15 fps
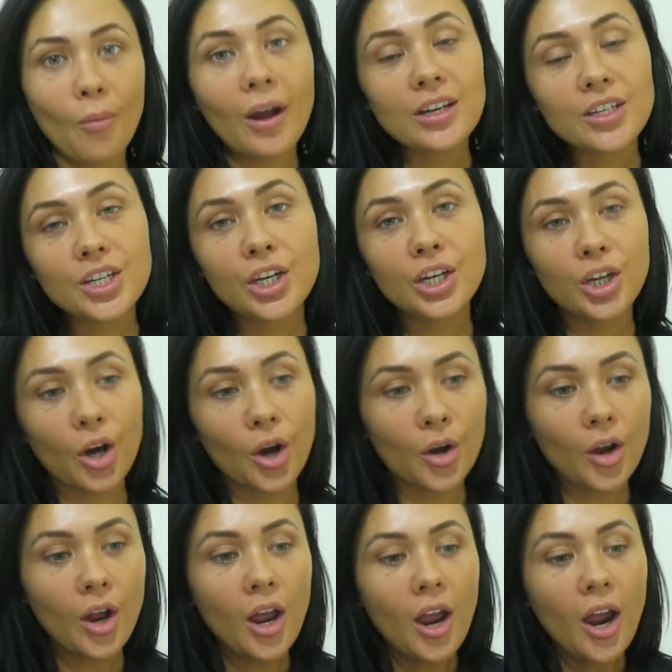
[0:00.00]
We're actually gonna
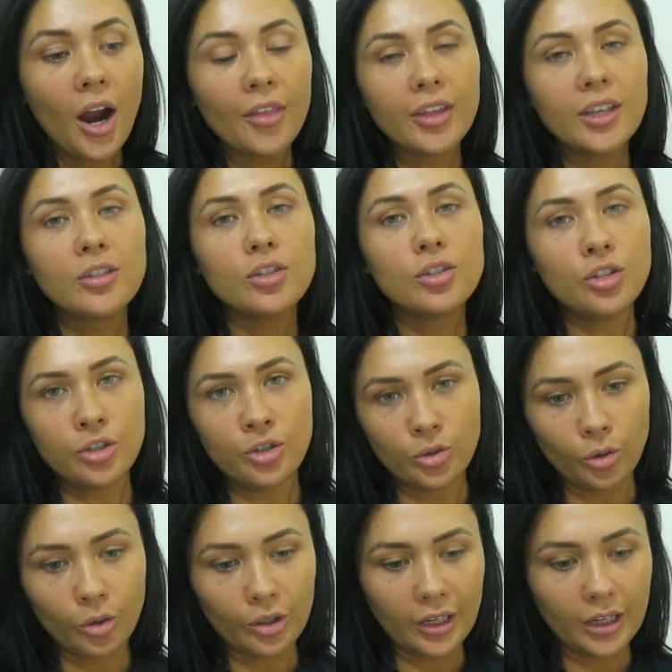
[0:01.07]
go, I think, to
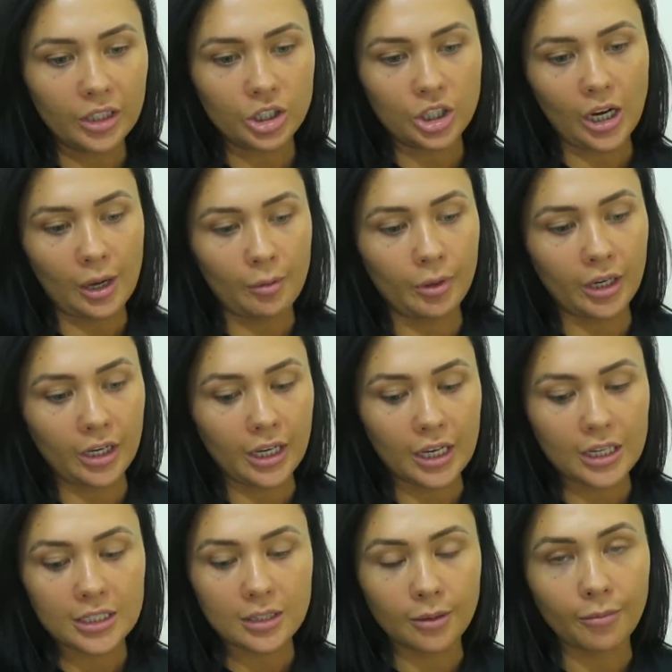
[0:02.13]
Shoreditch, and we're gonna
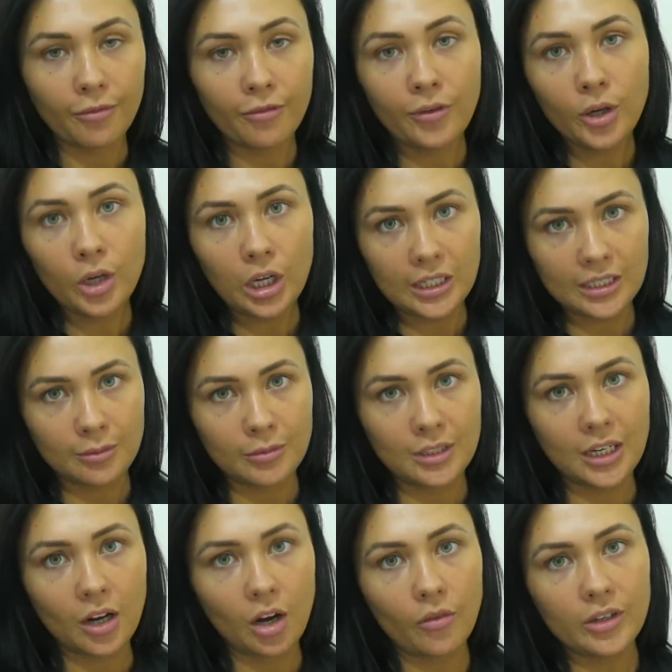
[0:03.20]
get some food, like some
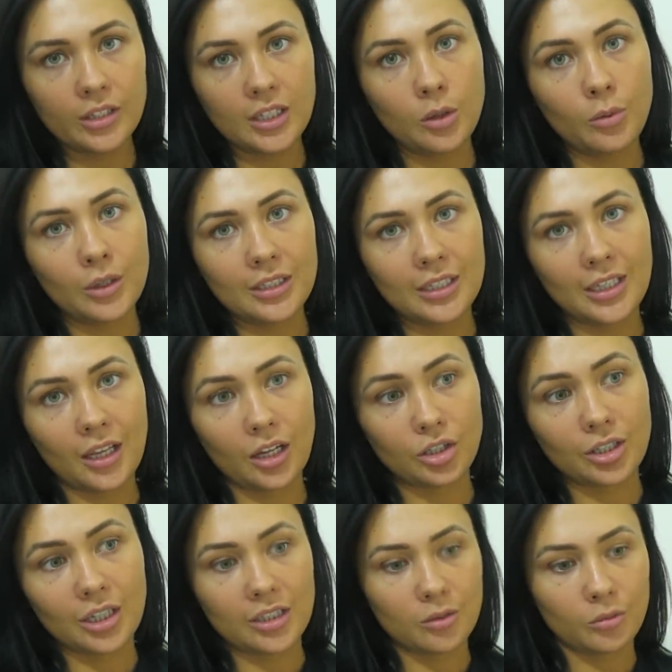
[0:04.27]
dinner. Obviously, you would have seen that I
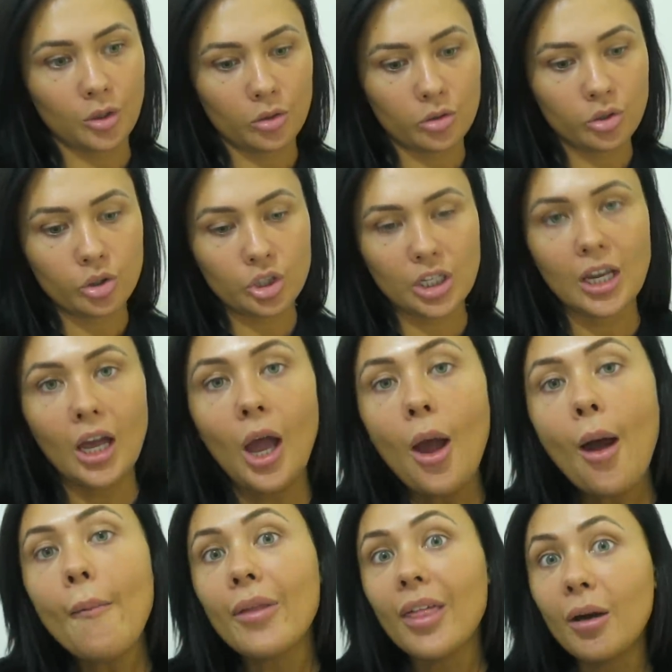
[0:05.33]
just had some Yo Sushi,
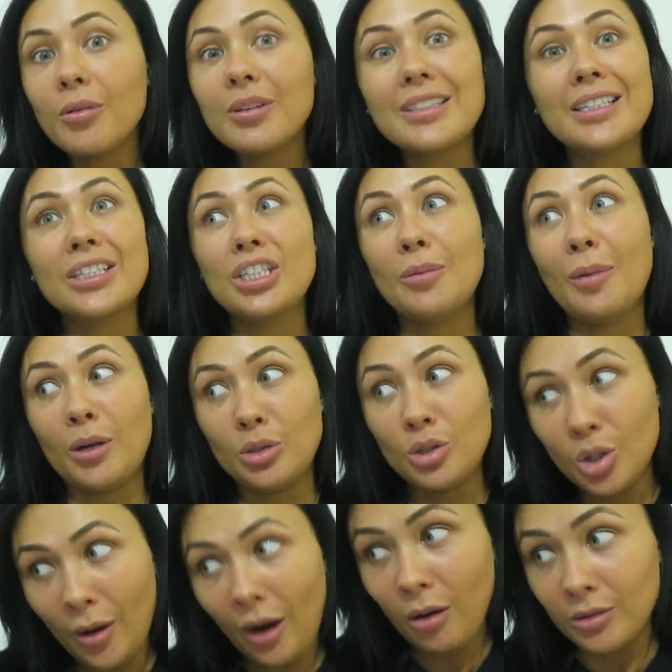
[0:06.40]
but that was literally about
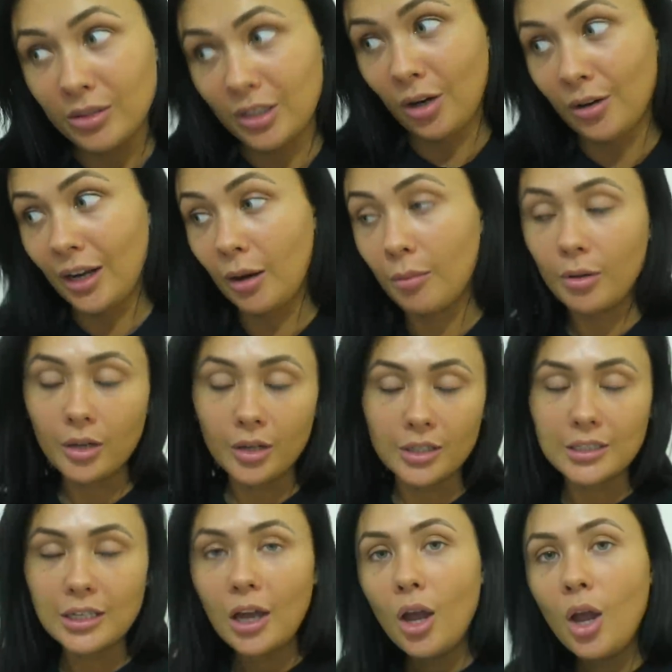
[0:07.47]
2 hours ago now,
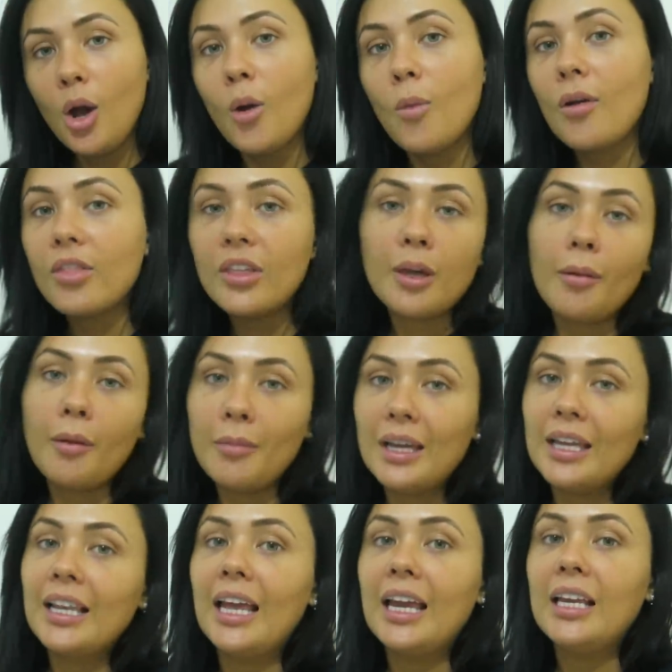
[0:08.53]
because one thing about
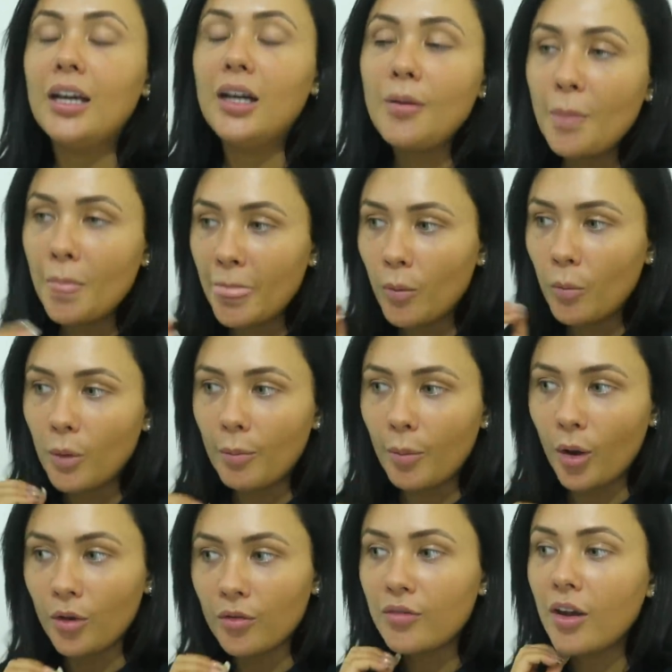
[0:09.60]
me and Layla, we
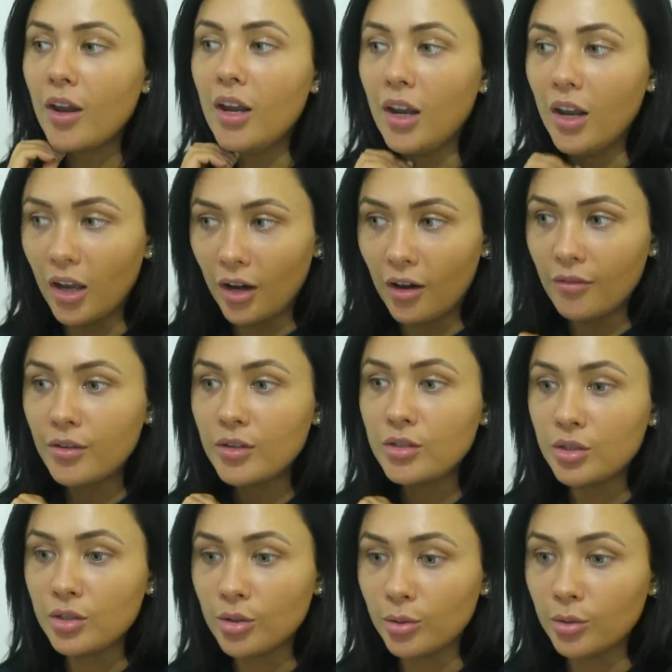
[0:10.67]
both love
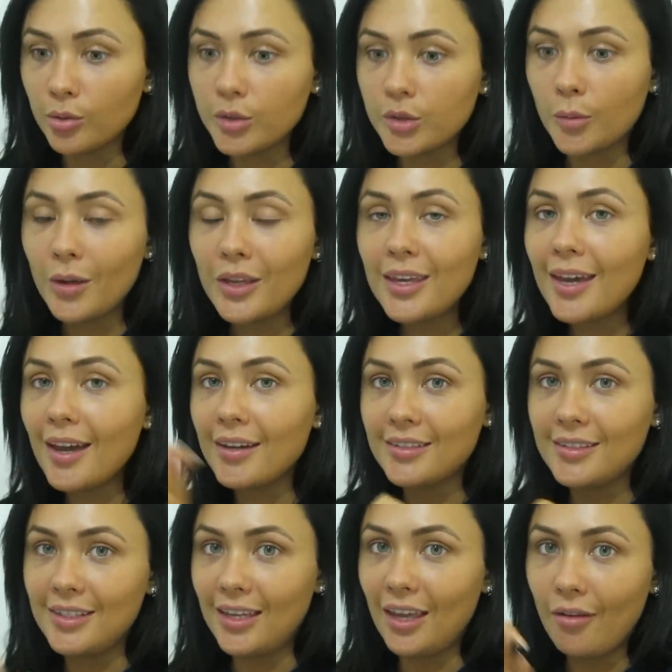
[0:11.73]
to talk, so when you get
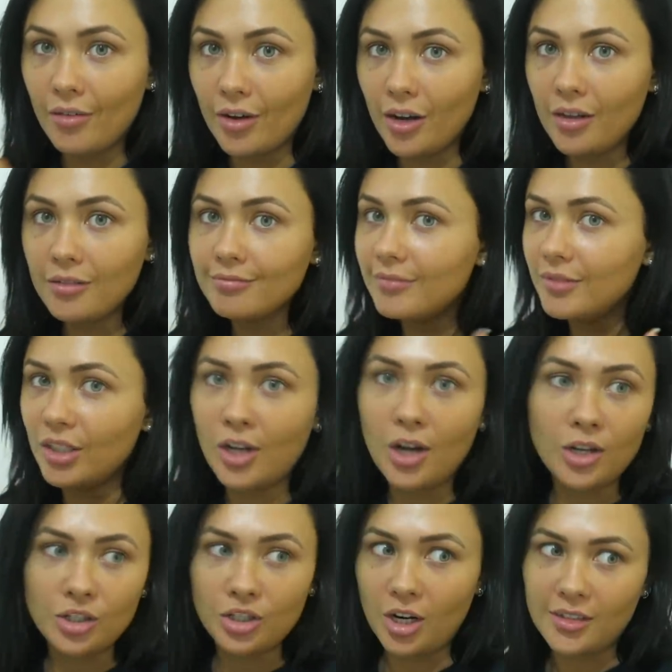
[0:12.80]
us together, you
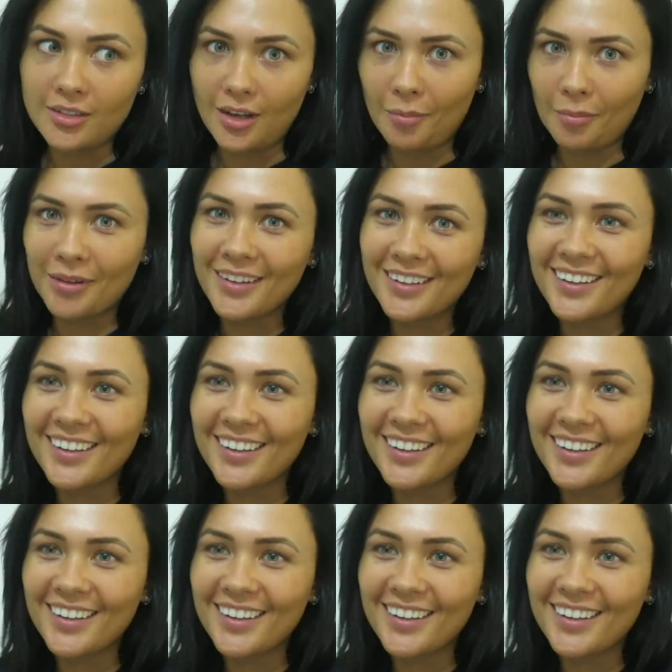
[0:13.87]
can't shut us up.